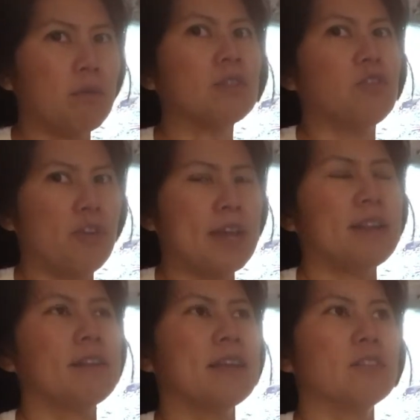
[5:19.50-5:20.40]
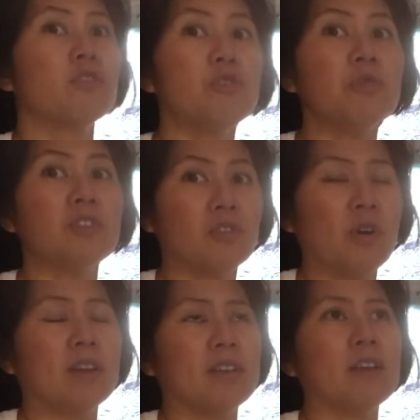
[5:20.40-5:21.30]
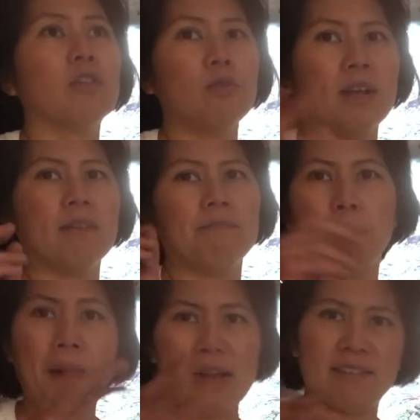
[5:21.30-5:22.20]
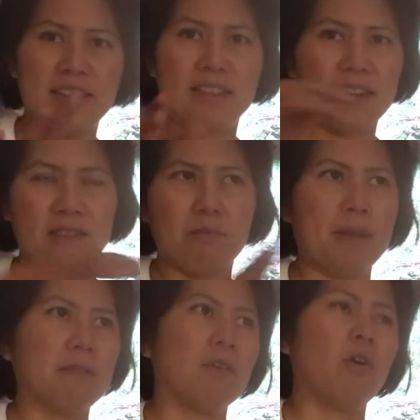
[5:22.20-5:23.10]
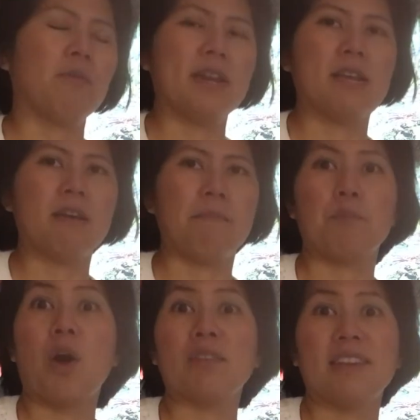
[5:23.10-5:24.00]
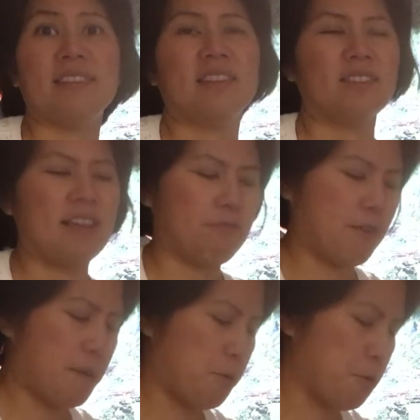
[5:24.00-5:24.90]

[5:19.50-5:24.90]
degrade into the soil, including the plastic that has been already processed into that fiber.